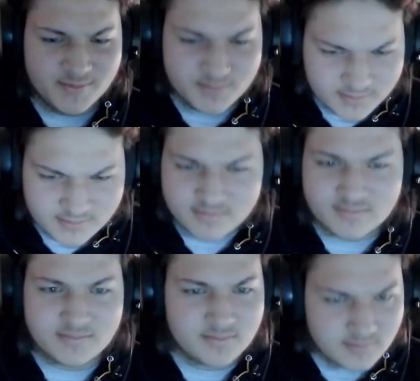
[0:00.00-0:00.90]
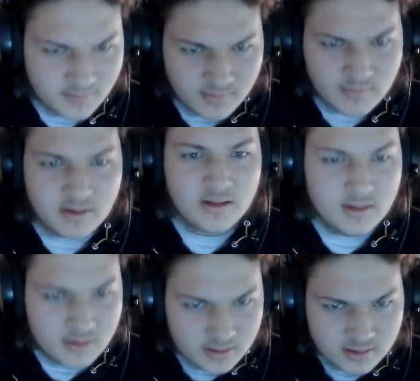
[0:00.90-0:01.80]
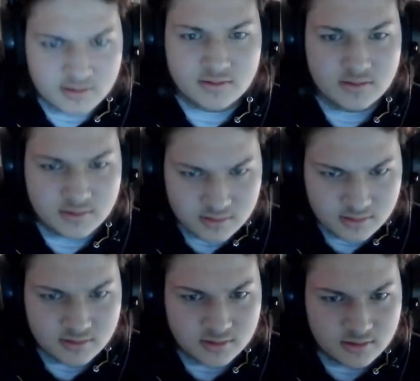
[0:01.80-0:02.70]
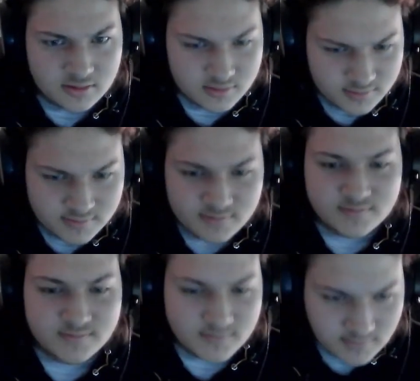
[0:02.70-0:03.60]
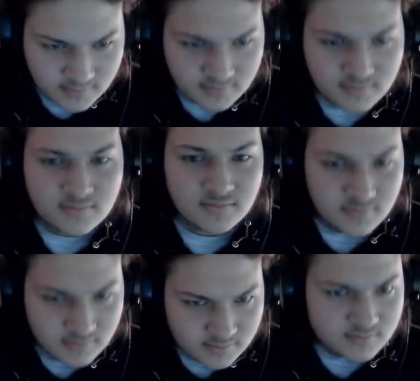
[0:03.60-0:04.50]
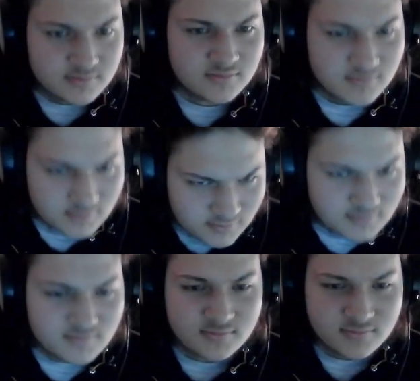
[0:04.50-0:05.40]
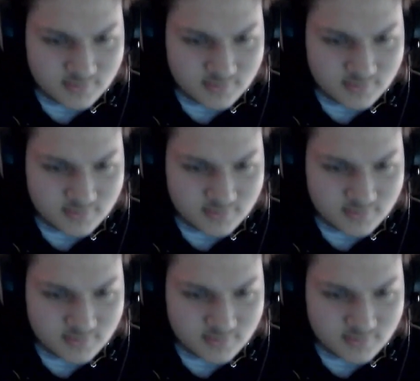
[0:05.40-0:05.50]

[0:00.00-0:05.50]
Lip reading: Patience with the medication, inflammation, dehydration, inhalation, aggravation, building up a toleration.